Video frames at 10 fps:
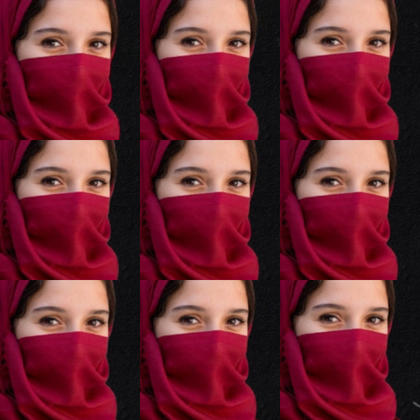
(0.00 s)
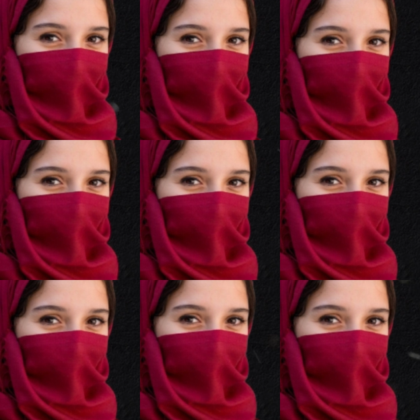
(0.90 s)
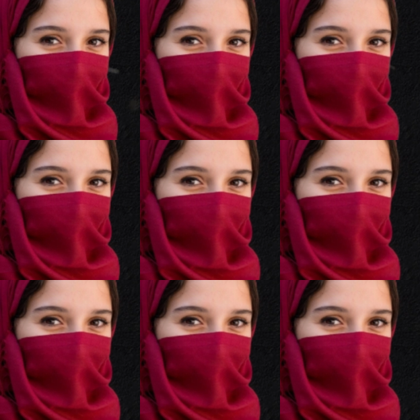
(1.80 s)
[no speech]